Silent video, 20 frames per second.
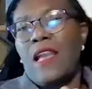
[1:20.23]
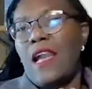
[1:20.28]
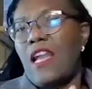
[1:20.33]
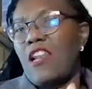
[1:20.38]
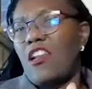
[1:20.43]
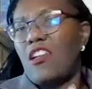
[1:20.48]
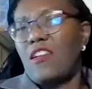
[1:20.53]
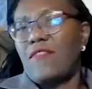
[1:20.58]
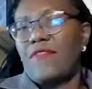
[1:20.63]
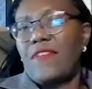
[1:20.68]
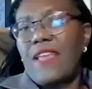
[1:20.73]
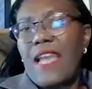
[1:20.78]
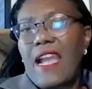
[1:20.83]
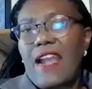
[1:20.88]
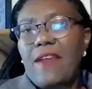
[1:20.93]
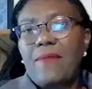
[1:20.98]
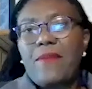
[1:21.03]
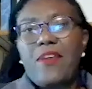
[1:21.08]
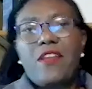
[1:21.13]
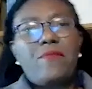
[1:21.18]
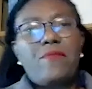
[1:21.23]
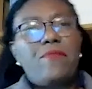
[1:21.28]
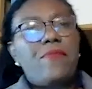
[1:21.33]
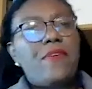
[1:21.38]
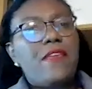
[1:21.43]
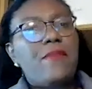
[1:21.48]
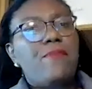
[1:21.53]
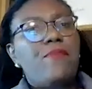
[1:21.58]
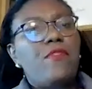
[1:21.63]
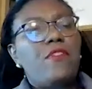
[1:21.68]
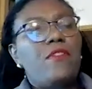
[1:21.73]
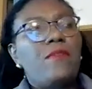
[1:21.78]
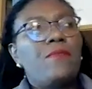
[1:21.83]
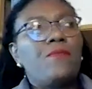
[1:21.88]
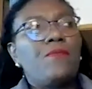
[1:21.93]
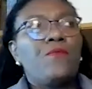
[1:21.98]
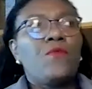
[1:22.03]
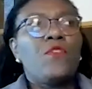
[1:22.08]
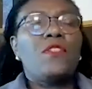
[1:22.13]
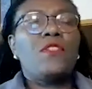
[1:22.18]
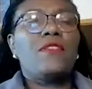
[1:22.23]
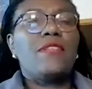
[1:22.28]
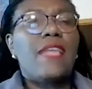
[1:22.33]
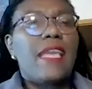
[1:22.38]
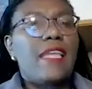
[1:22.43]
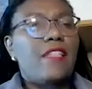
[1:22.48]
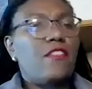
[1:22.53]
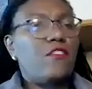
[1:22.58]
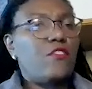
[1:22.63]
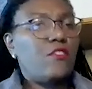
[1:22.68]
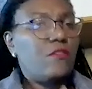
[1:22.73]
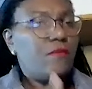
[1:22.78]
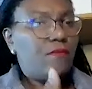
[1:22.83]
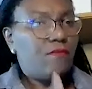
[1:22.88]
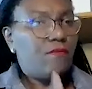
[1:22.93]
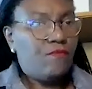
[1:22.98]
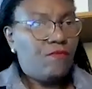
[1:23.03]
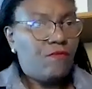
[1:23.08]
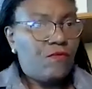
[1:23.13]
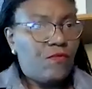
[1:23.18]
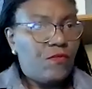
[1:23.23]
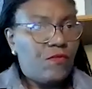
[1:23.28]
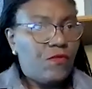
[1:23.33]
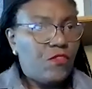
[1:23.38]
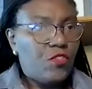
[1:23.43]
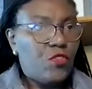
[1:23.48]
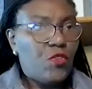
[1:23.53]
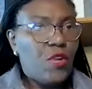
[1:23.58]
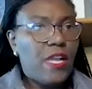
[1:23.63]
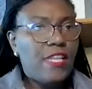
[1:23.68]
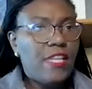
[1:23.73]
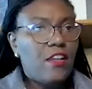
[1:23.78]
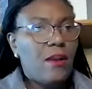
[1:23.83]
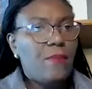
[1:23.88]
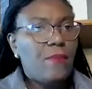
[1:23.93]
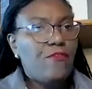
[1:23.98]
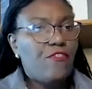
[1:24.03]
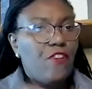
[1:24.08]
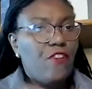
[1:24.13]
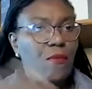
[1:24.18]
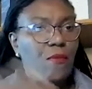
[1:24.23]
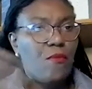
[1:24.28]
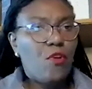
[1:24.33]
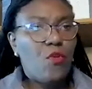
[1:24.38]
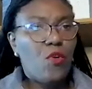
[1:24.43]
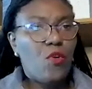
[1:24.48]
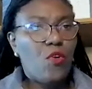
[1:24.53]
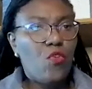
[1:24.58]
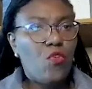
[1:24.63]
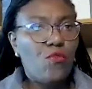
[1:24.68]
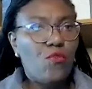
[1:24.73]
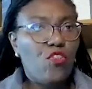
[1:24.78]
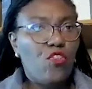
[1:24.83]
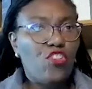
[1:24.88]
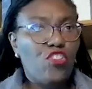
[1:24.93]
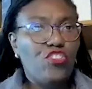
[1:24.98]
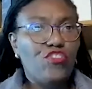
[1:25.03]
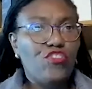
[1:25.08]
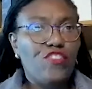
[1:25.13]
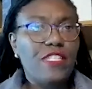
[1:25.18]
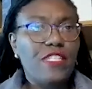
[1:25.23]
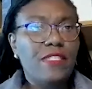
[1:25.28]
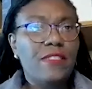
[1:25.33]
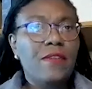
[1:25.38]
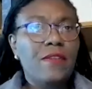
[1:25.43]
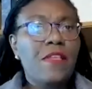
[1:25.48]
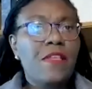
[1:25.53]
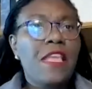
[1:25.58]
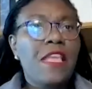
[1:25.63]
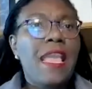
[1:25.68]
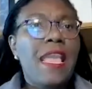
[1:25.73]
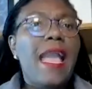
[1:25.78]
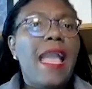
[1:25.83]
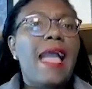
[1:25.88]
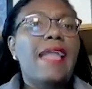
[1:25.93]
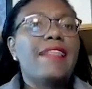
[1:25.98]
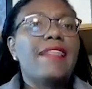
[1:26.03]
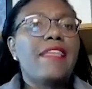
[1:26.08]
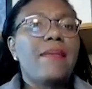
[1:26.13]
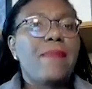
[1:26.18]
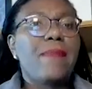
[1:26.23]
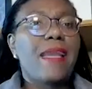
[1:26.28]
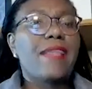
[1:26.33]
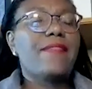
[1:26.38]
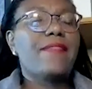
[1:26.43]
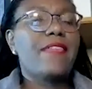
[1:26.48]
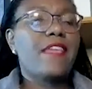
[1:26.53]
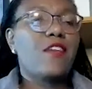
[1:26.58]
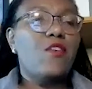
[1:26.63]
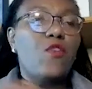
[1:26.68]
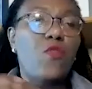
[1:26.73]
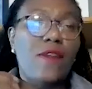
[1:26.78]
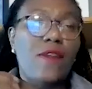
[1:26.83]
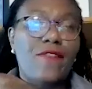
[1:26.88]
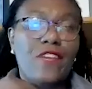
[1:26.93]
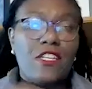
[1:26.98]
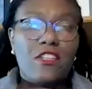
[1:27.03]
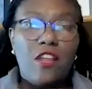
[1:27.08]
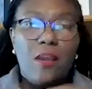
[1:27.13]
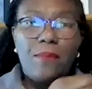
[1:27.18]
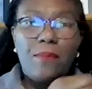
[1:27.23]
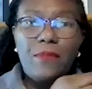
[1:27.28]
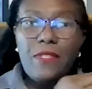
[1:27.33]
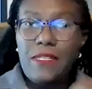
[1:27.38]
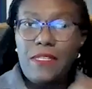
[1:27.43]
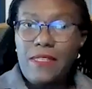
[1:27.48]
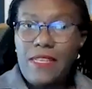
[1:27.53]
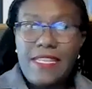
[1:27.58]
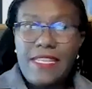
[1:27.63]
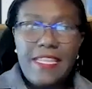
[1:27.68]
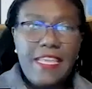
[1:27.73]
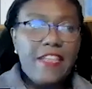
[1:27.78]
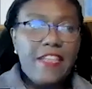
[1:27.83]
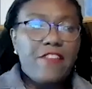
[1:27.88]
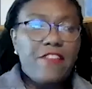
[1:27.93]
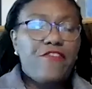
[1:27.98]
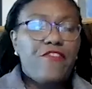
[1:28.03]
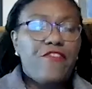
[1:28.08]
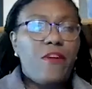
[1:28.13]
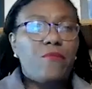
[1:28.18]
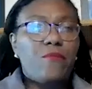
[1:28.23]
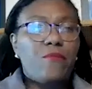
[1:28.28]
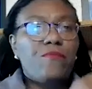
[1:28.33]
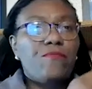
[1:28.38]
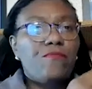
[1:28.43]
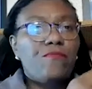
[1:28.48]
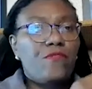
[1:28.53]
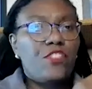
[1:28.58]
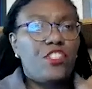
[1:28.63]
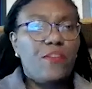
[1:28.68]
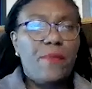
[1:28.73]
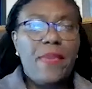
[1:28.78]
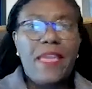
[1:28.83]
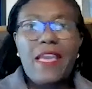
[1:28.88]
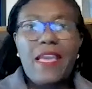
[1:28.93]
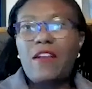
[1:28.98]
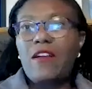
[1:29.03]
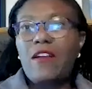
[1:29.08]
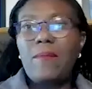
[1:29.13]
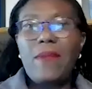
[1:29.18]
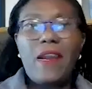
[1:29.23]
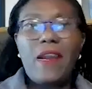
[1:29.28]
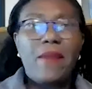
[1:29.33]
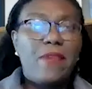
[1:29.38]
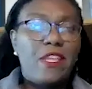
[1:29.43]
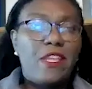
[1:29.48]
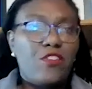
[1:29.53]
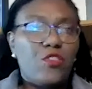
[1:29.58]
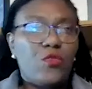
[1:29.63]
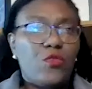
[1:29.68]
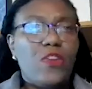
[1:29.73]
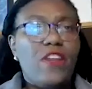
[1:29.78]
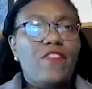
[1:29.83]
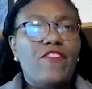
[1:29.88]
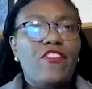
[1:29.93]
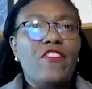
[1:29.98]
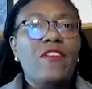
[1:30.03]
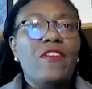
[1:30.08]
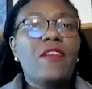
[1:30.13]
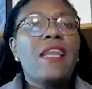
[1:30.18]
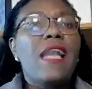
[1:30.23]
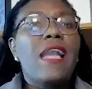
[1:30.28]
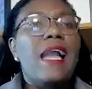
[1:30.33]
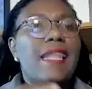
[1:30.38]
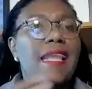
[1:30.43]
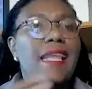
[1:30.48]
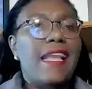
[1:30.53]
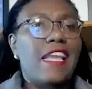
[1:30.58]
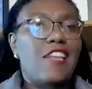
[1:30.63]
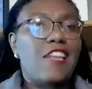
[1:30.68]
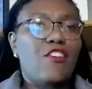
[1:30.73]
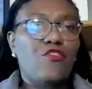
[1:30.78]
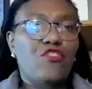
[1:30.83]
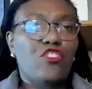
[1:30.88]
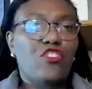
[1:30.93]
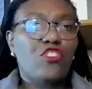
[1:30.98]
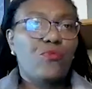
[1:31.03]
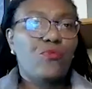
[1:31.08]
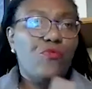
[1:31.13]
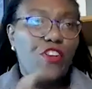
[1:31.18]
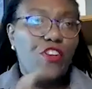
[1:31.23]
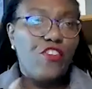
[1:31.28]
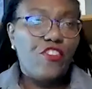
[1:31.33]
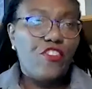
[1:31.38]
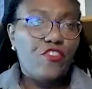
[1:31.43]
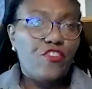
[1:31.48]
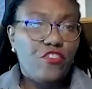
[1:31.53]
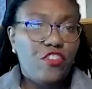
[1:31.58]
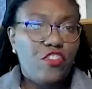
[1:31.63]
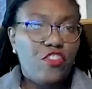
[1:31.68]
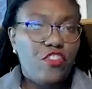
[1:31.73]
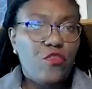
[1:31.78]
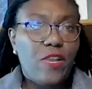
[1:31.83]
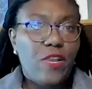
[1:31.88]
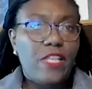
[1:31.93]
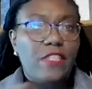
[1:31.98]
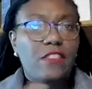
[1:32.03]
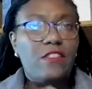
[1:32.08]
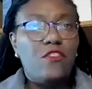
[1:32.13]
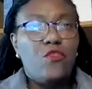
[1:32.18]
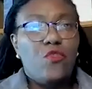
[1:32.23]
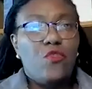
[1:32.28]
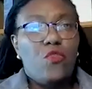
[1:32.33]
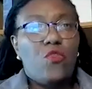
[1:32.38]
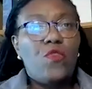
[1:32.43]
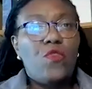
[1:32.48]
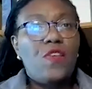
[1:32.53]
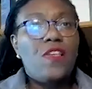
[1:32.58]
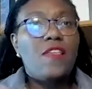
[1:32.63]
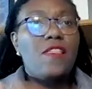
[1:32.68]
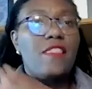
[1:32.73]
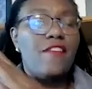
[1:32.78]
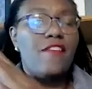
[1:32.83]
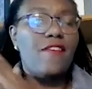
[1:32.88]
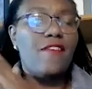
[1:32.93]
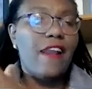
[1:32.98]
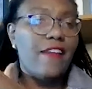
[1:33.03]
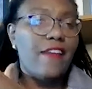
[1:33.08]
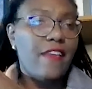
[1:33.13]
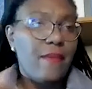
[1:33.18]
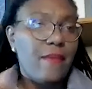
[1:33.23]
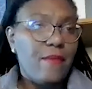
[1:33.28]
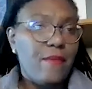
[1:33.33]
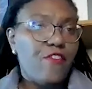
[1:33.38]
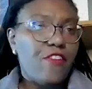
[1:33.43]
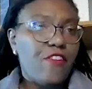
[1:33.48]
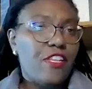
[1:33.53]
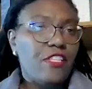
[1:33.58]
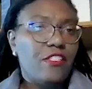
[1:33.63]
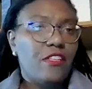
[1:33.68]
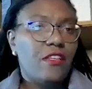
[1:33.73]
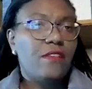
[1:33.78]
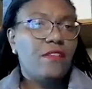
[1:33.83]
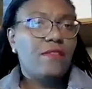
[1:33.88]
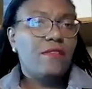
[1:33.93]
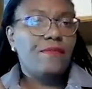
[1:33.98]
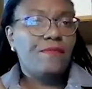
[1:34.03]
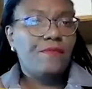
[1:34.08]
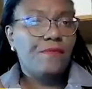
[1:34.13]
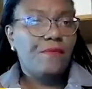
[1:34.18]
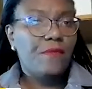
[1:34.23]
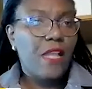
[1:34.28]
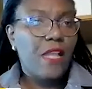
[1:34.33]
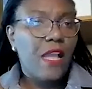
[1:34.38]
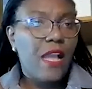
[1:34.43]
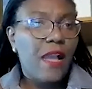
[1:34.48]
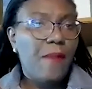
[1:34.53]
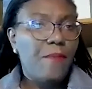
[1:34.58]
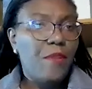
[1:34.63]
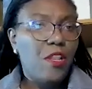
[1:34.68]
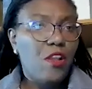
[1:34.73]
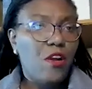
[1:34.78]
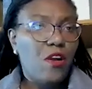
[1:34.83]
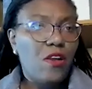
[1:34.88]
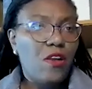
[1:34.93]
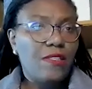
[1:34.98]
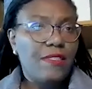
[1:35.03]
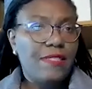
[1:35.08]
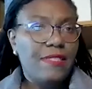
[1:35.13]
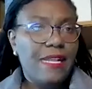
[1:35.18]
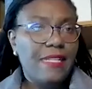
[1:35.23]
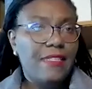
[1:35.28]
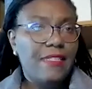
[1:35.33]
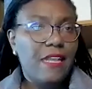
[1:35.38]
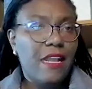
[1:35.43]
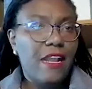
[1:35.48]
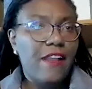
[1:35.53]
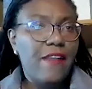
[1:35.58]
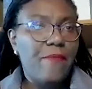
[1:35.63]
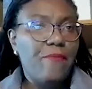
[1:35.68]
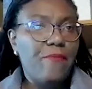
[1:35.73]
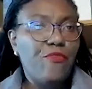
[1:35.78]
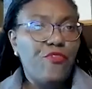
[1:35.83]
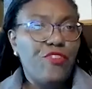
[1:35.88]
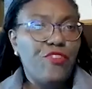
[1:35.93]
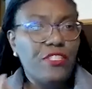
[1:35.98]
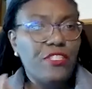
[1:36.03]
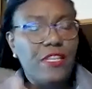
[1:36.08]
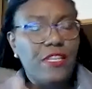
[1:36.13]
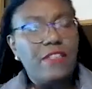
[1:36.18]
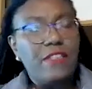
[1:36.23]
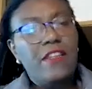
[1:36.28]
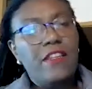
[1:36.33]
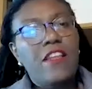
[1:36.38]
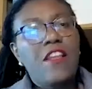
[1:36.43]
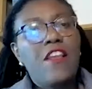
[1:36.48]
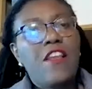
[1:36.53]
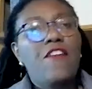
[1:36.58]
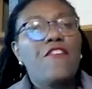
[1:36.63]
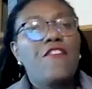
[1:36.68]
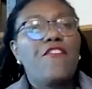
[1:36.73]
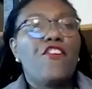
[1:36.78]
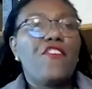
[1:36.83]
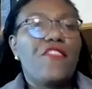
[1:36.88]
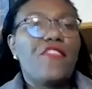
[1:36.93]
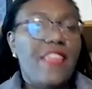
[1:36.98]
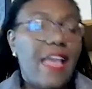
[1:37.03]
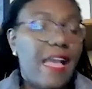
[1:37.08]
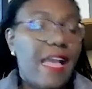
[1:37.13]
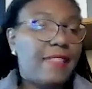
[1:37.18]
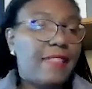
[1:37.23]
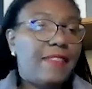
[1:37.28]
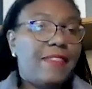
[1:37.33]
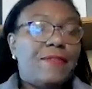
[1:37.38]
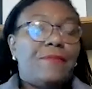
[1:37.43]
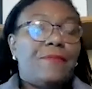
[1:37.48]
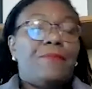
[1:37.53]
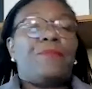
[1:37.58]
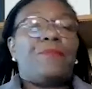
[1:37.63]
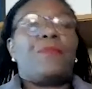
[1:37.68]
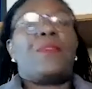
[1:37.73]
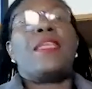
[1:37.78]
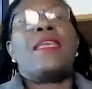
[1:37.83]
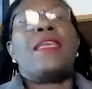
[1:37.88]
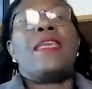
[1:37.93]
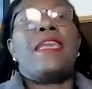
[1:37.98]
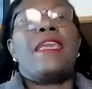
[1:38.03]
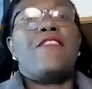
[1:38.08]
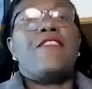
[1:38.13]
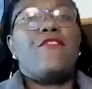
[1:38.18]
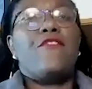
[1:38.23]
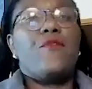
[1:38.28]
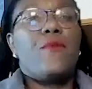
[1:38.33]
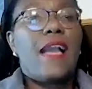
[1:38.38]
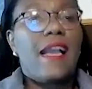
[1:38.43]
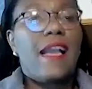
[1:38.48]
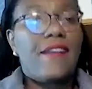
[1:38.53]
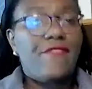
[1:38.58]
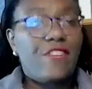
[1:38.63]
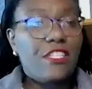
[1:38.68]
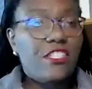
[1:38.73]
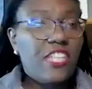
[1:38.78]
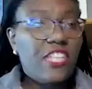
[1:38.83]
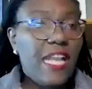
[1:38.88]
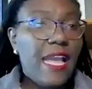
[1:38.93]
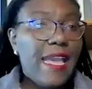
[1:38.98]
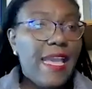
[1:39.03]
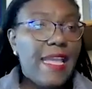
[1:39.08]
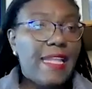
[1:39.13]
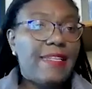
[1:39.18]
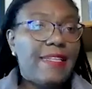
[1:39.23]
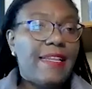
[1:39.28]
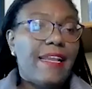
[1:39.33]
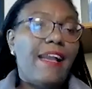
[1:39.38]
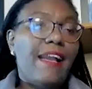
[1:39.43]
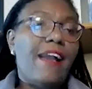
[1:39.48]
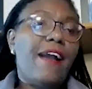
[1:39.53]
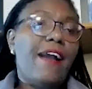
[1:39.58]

A lot of Caribbean people tend to adopt from our home countries, and they might think, oh, I've adopted Nadine from Jamaica, Barbados, wherever, and I can now just bring her to the US. No, there are immigration laws that are important for that. If you have a child